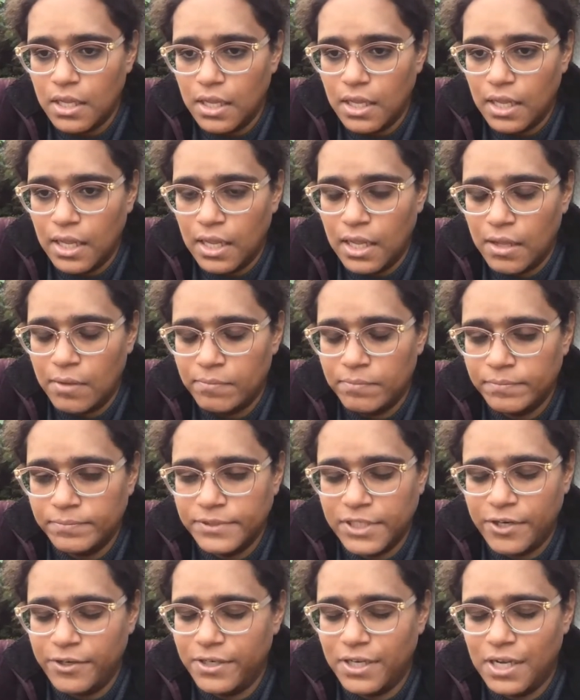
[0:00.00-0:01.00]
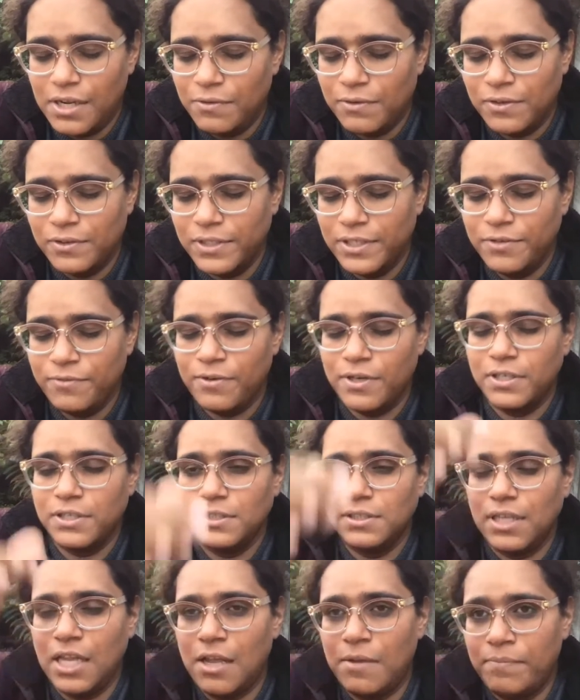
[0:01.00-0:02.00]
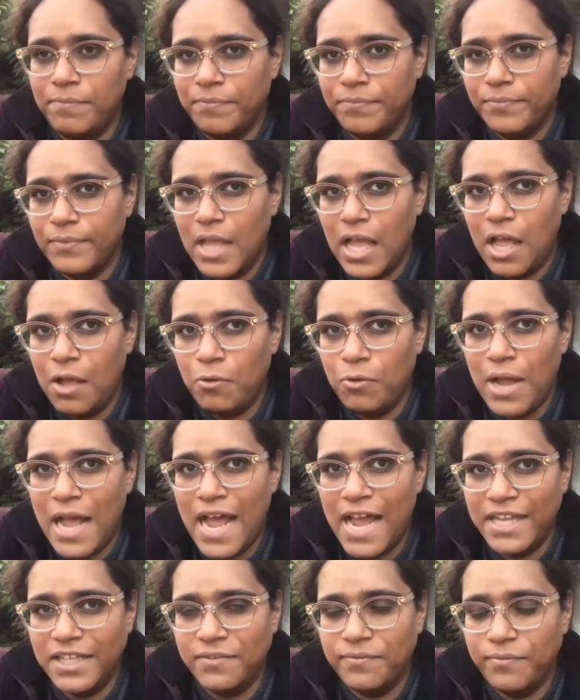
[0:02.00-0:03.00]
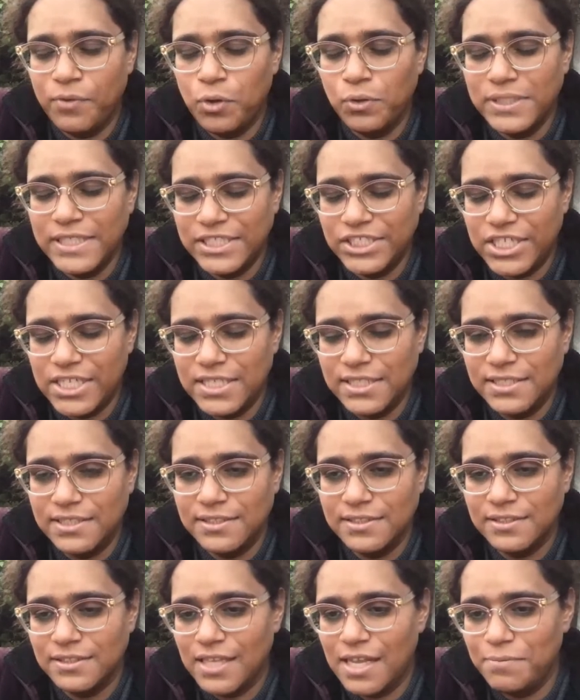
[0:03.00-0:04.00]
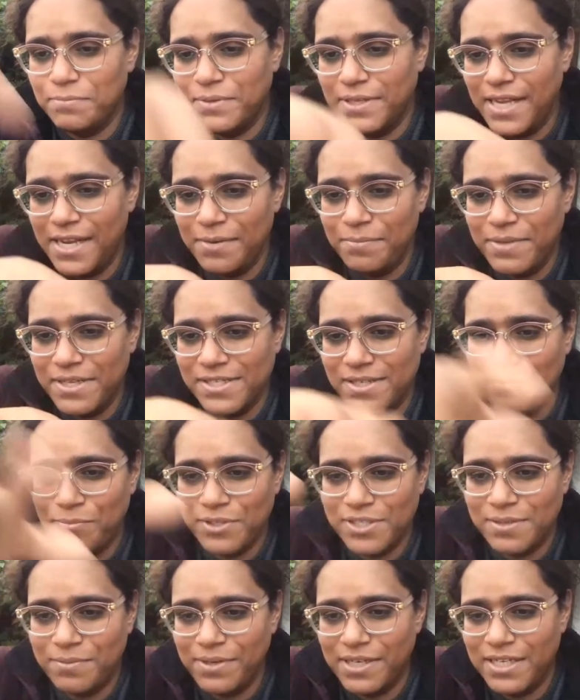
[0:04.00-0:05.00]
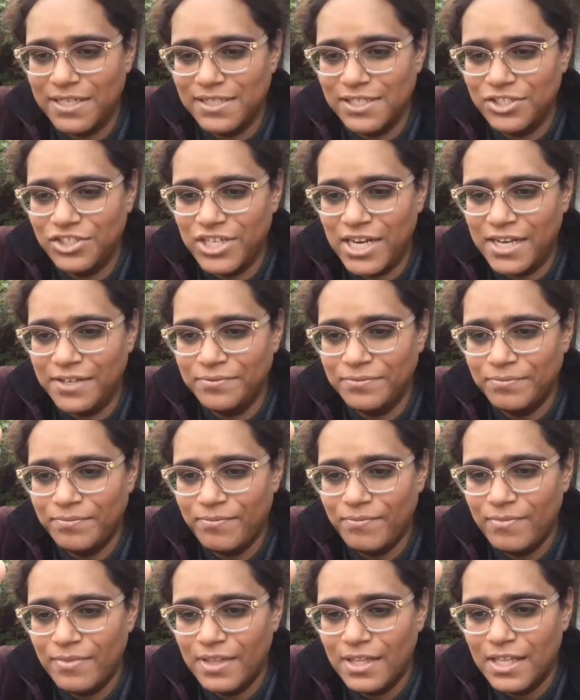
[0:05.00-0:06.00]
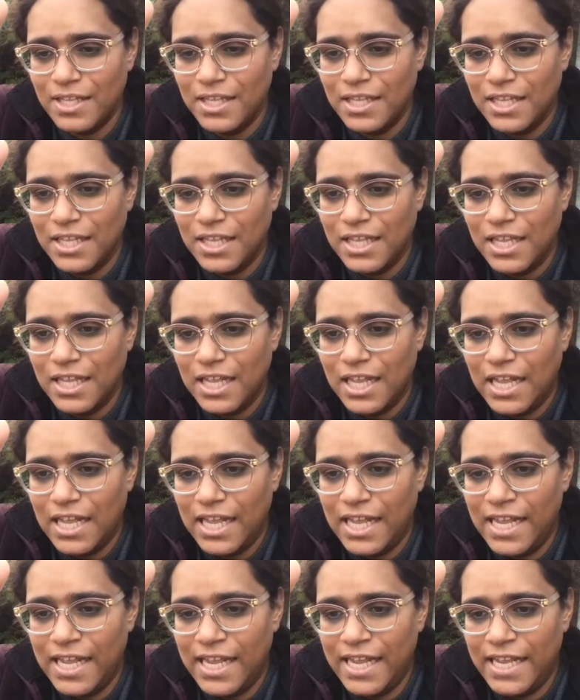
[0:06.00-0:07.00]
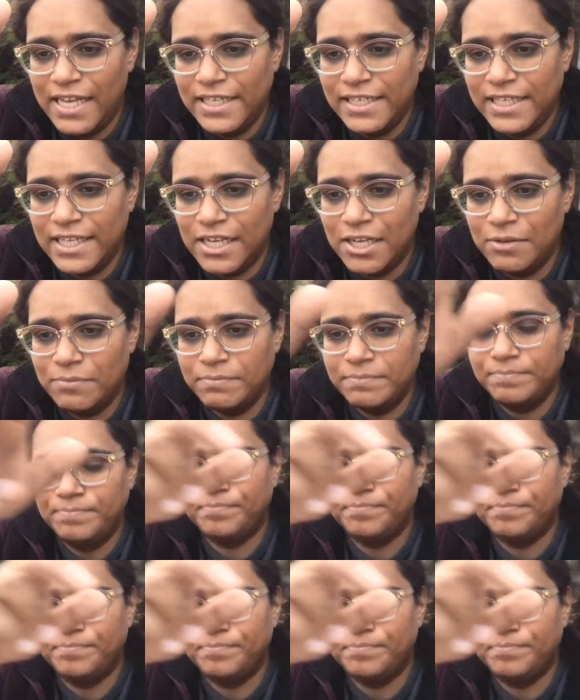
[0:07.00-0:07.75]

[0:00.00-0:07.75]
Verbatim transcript: um, sorry, not how long they can run, um, how high the voltage is. I'm getting mixed up with somebody else in chat. And um,